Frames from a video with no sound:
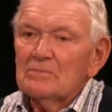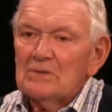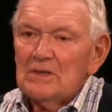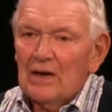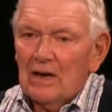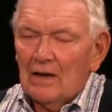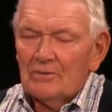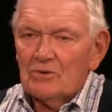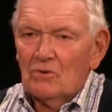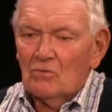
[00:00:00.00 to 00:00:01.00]
Yeah,
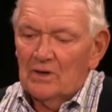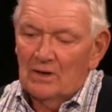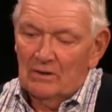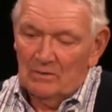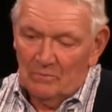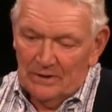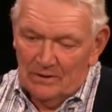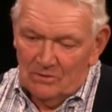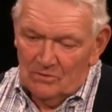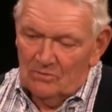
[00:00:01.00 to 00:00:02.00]
and so we had the plant
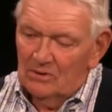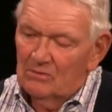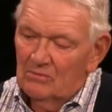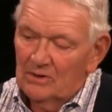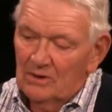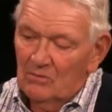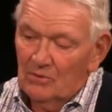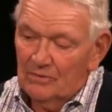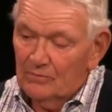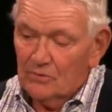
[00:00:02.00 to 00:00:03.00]
nursery. We had a
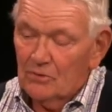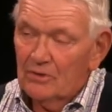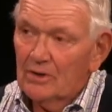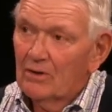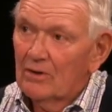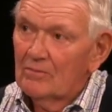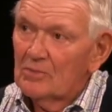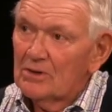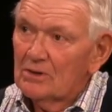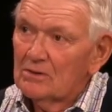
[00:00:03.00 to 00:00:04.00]
wonderful touring garden,
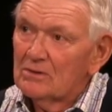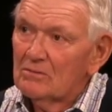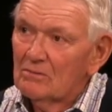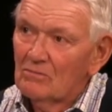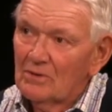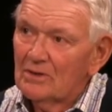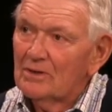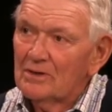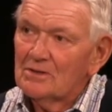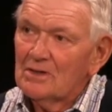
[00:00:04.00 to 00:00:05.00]
because one of the
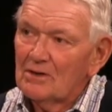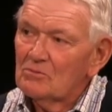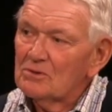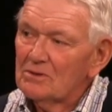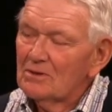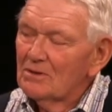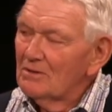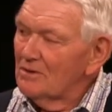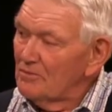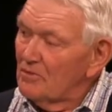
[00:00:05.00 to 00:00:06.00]
things I was
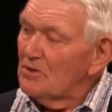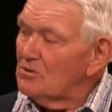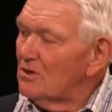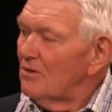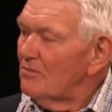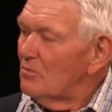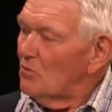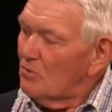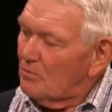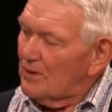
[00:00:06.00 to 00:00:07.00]
convinced of, the
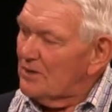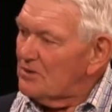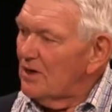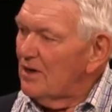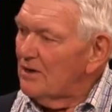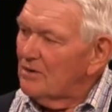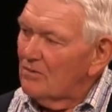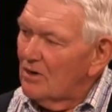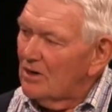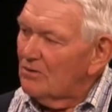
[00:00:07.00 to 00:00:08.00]
more plants I had in the
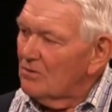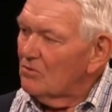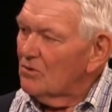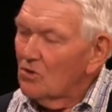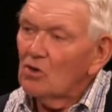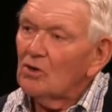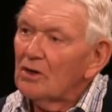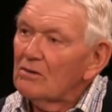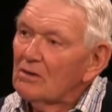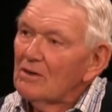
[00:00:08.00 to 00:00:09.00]
ground that were
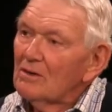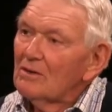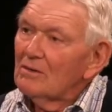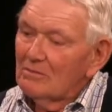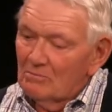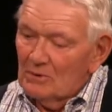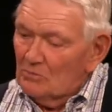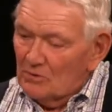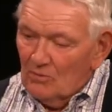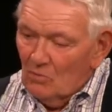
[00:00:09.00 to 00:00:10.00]
good,
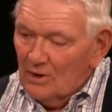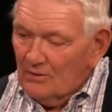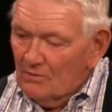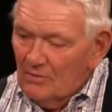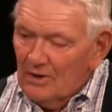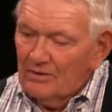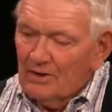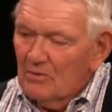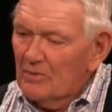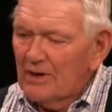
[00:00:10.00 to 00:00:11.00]
people could wander around and
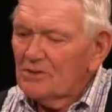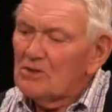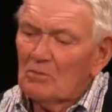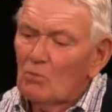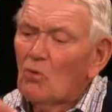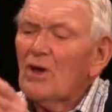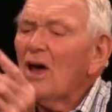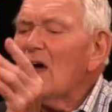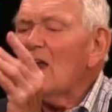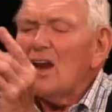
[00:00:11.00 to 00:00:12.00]
come back and say, "Boy,
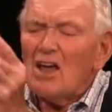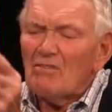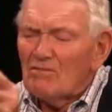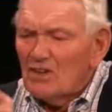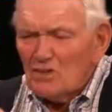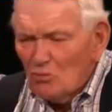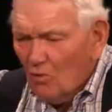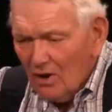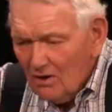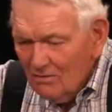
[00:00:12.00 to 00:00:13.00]
I love this one."